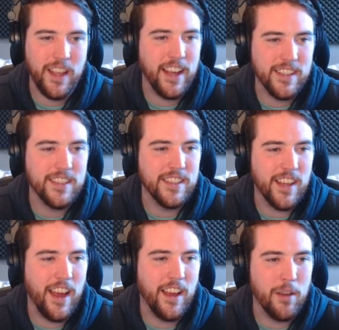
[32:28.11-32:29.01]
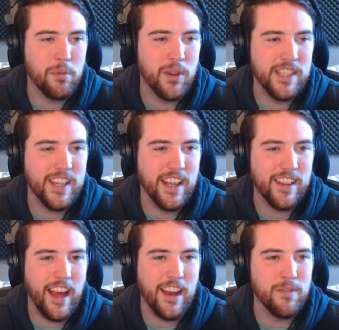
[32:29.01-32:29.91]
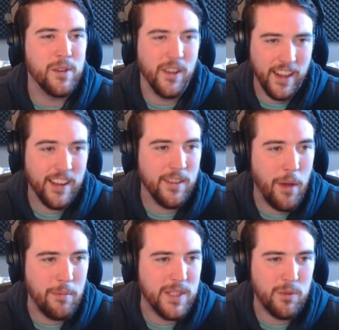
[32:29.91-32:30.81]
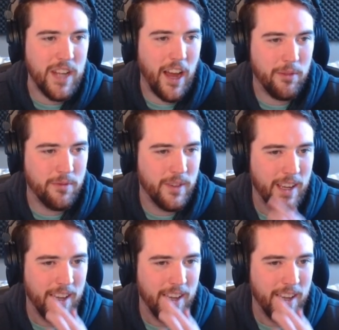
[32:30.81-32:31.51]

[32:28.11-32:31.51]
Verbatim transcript: Thanks. That's I appreciate that. Everyone will think I'm so tough.